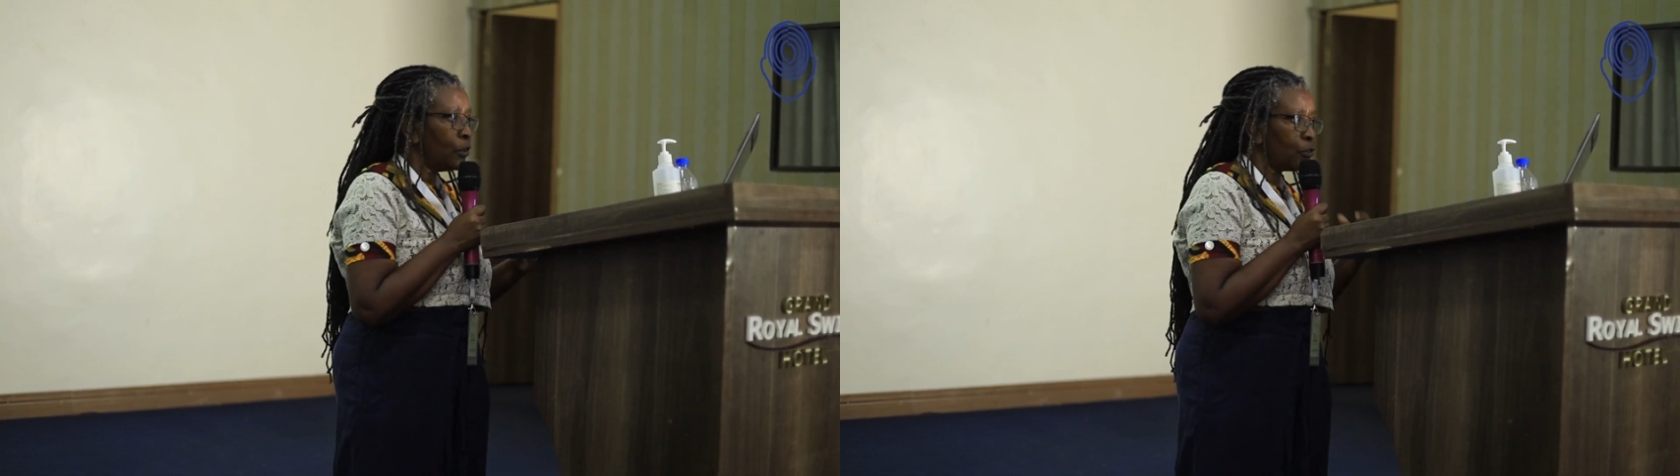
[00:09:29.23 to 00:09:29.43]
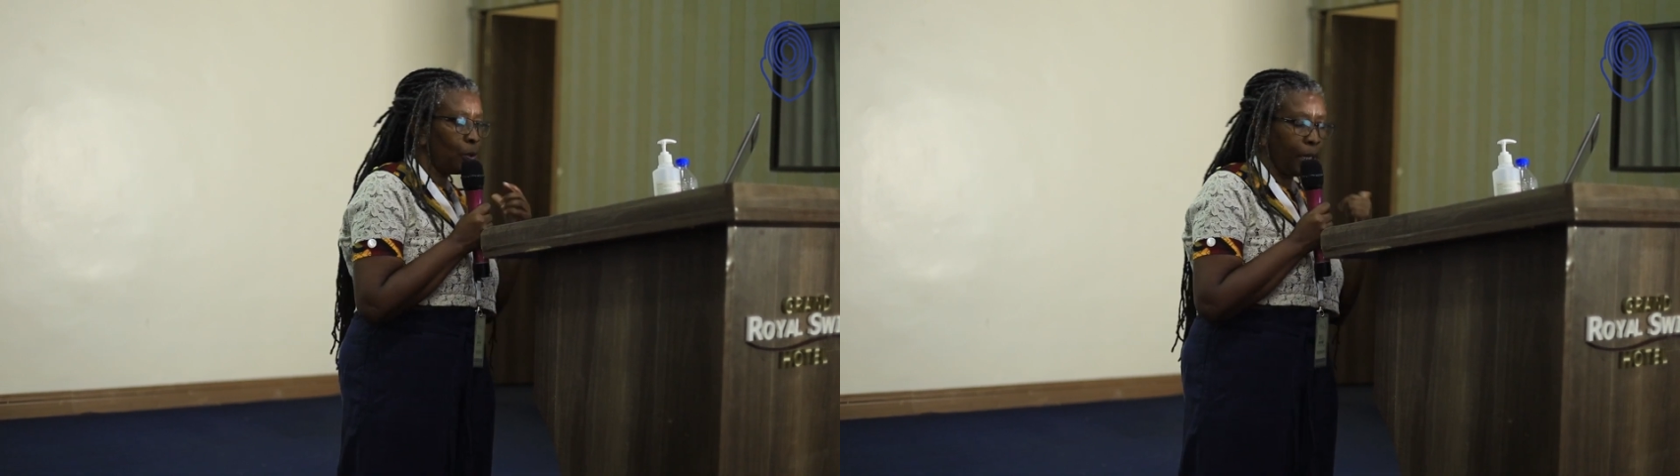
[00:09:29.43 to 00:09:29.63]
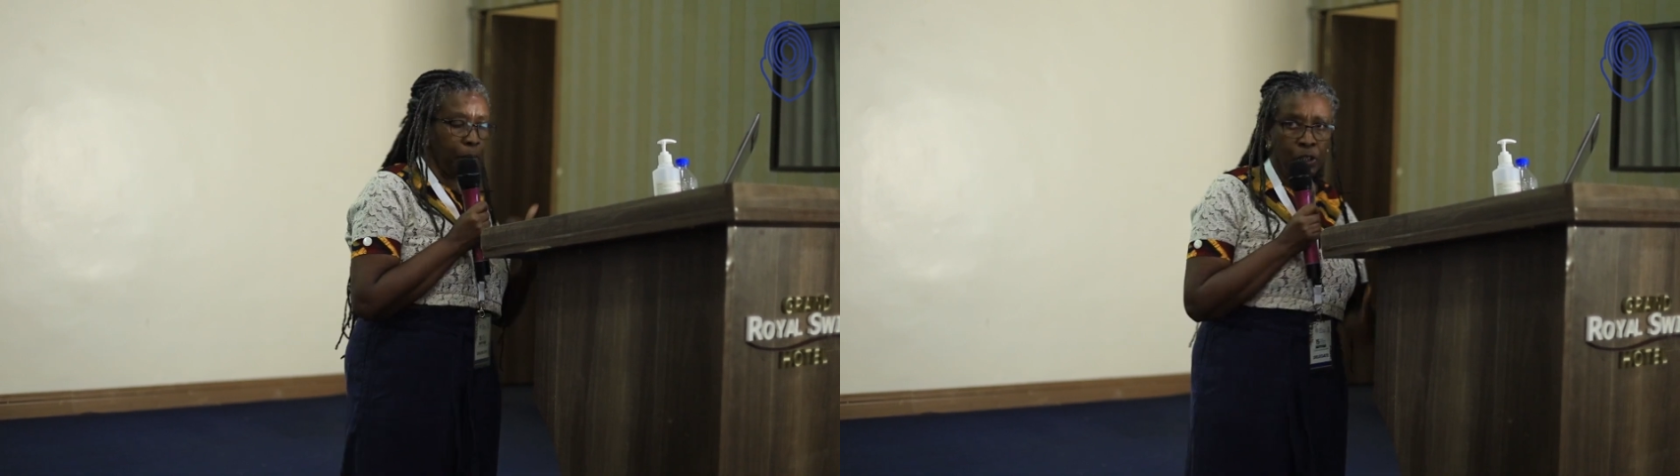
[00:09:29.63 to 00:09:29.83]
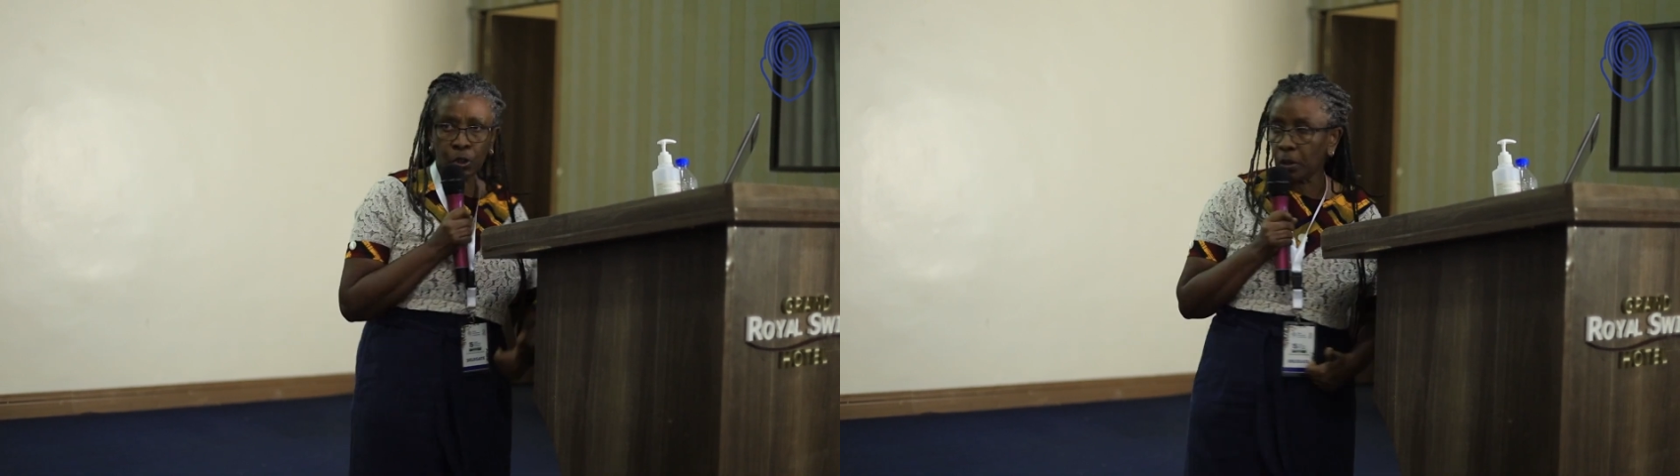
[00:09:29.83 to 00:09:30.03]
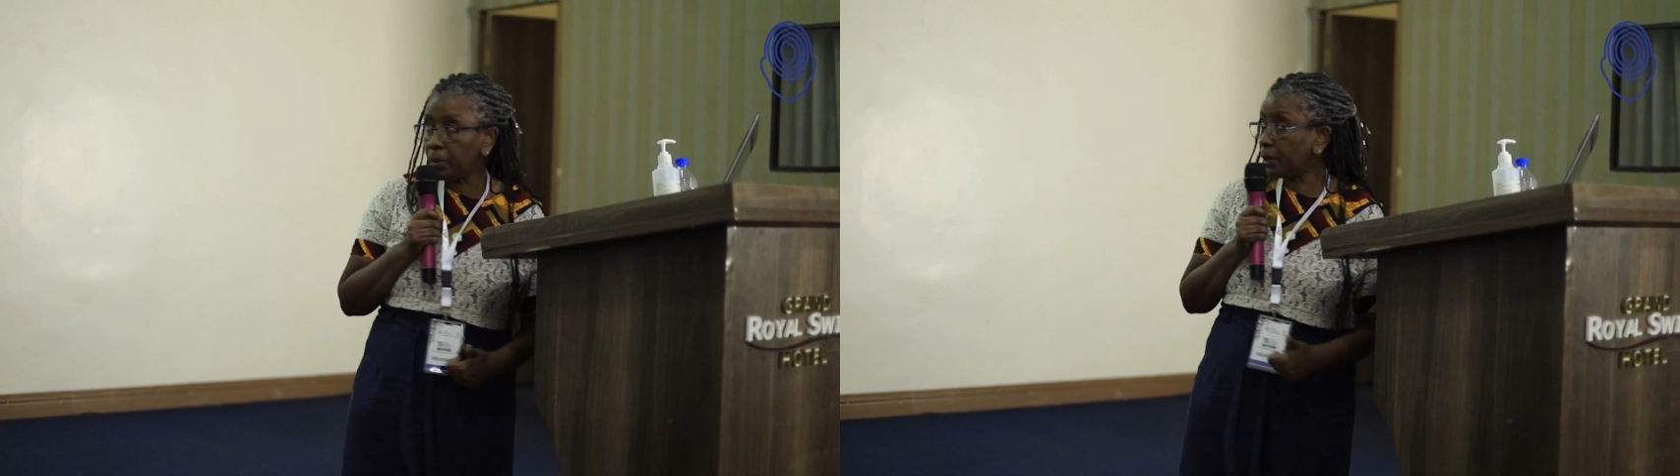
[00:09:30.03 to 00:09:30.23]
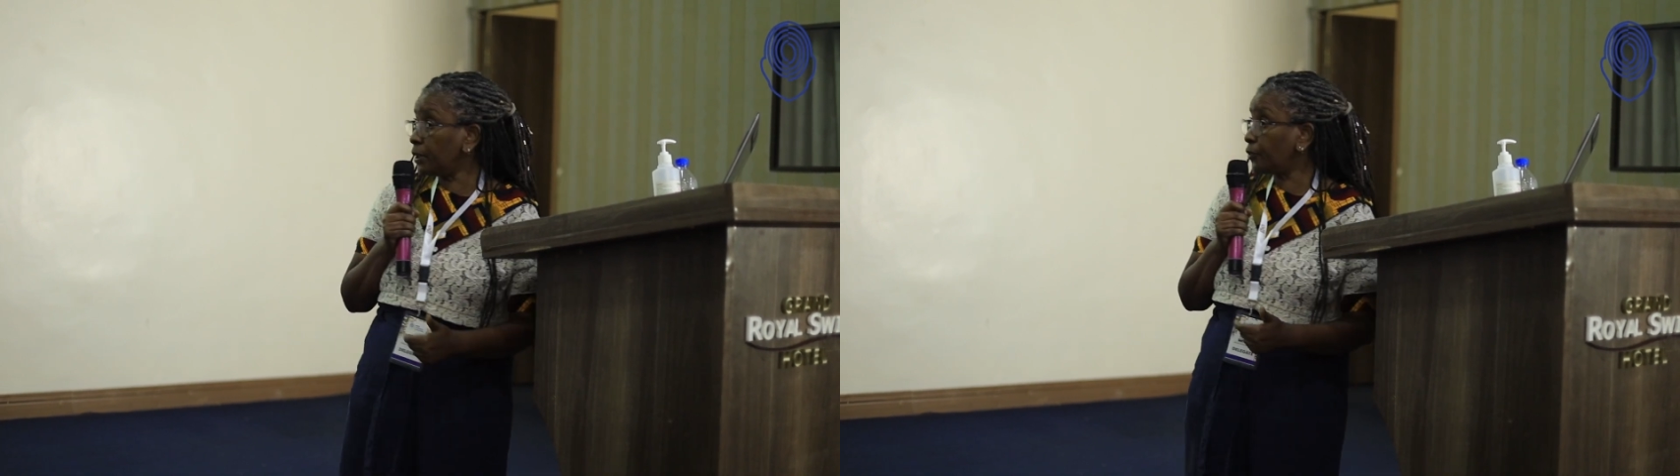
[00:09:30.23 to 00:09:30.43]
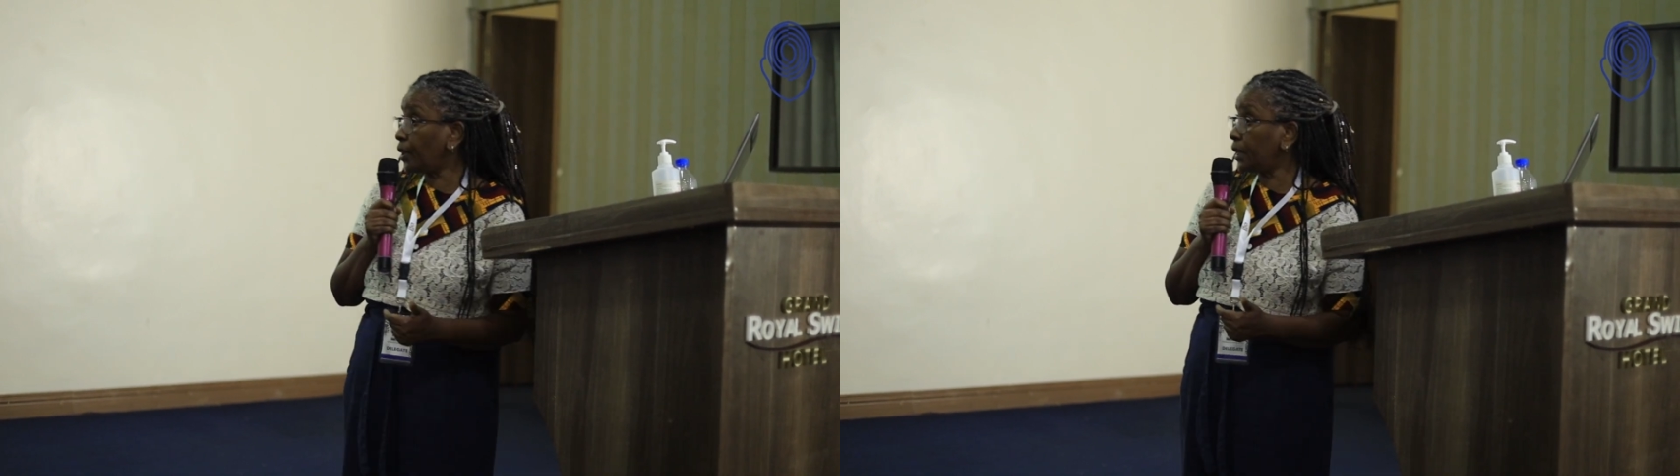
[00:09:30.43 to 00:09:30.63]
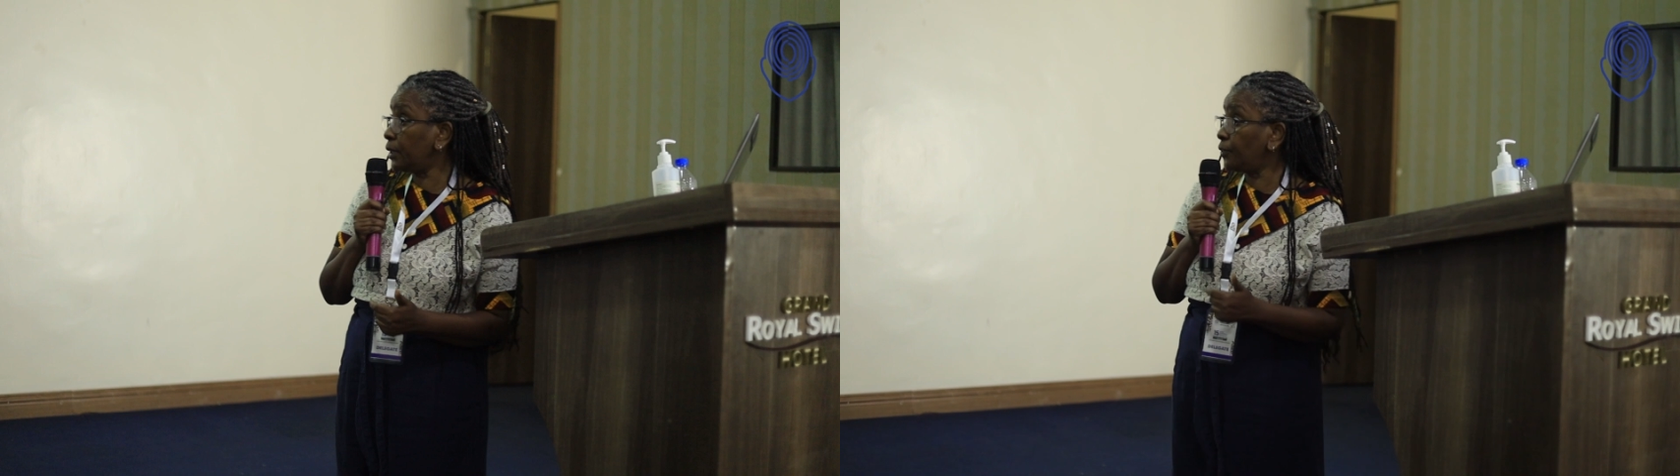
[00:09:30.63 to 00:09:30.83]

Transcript: So let me talk about the study